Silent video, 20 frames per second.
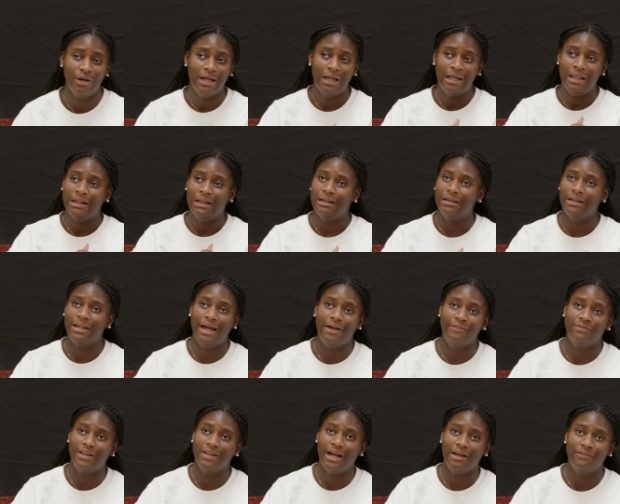left
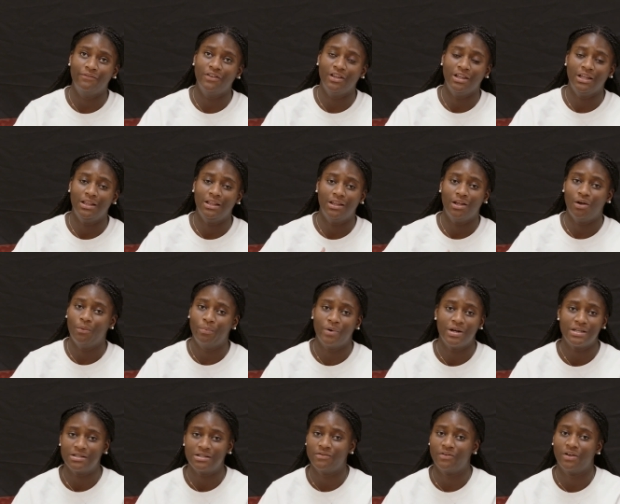not feeling the
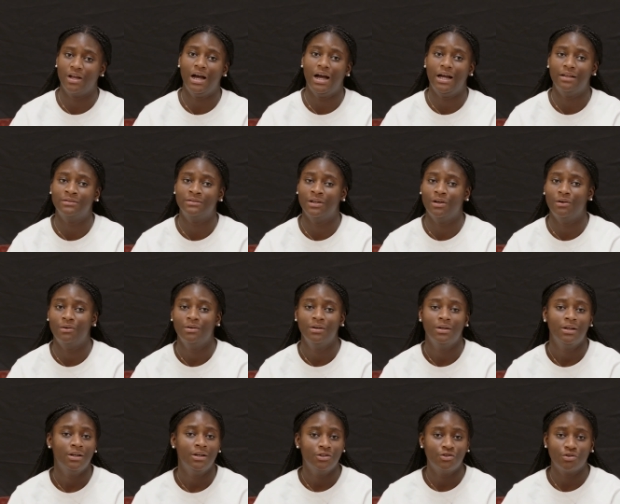presence of God. So
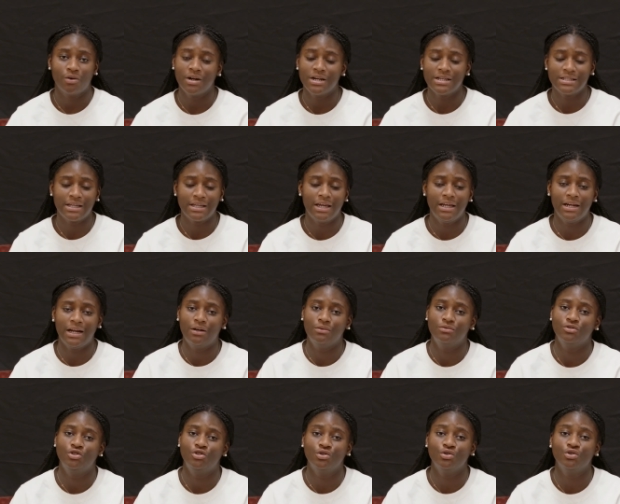join us again on
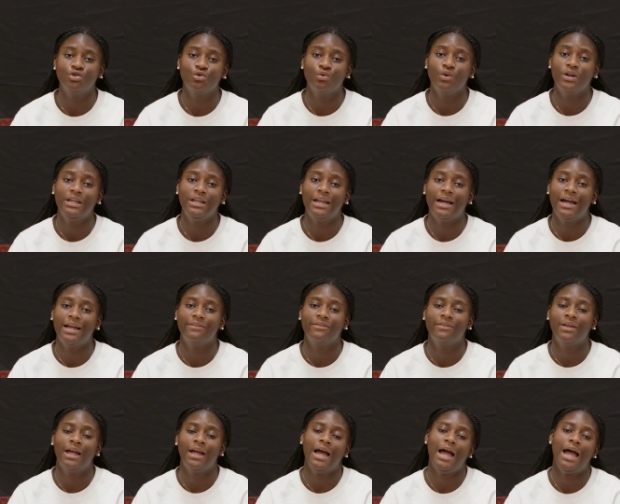June 29th
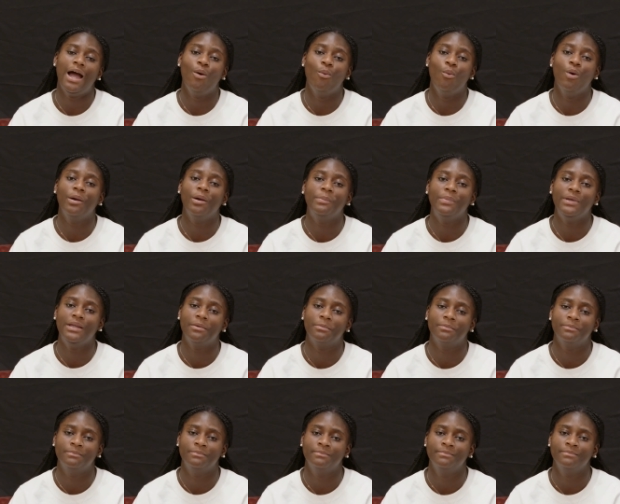at 1 p.m.
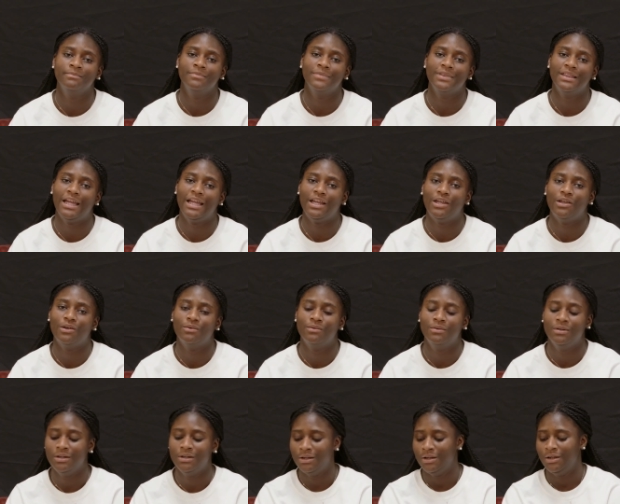Thank you.
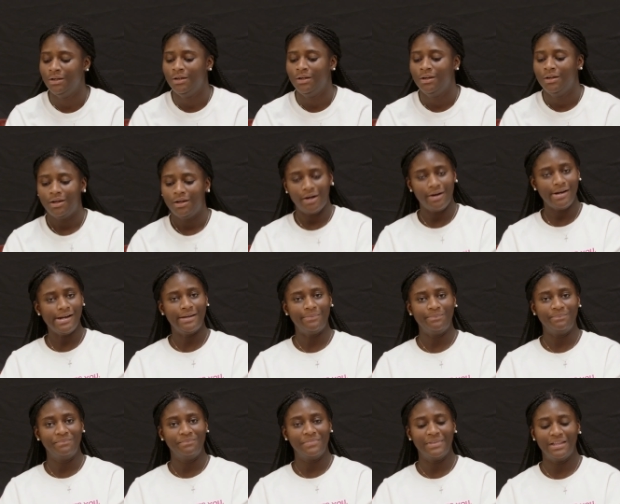All right,
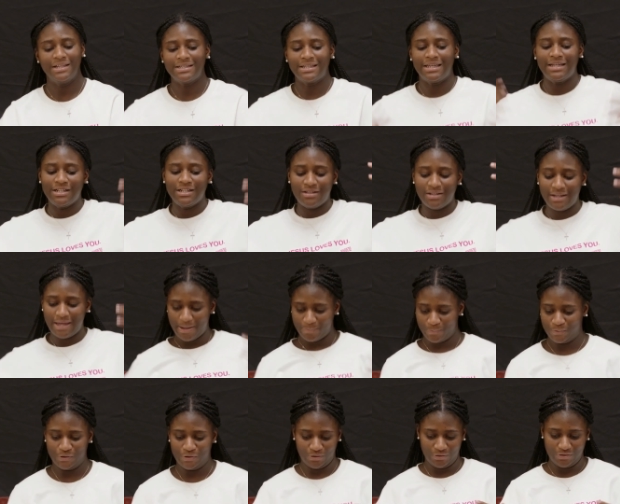let's get into the
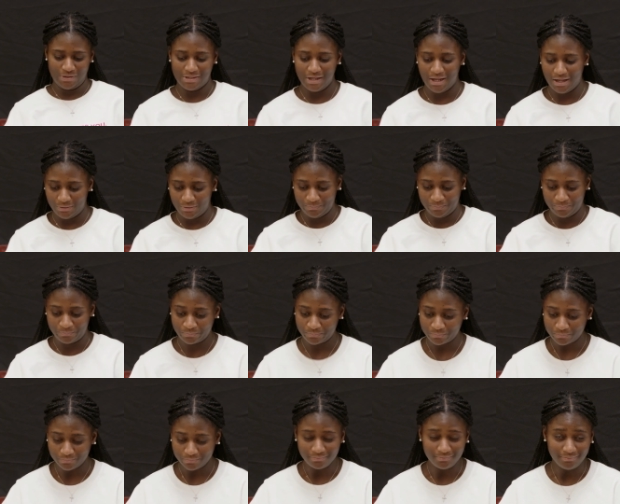episode. So
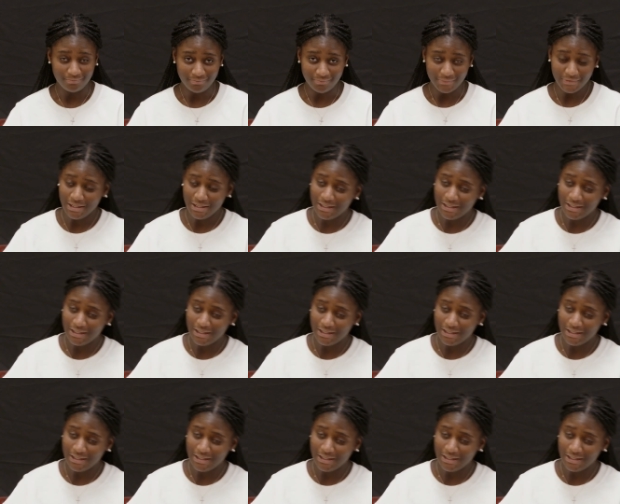let